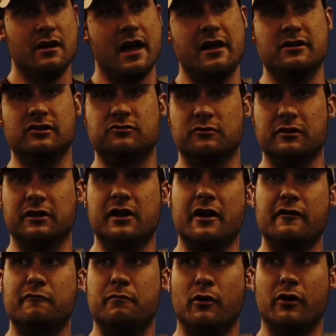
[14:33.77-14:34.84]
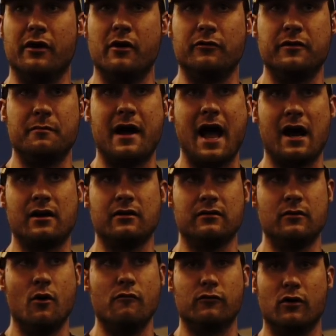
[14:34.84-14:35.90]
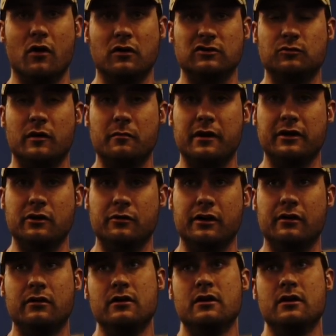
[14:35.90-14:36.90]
and just really kind of burn out the back overall as one big unit.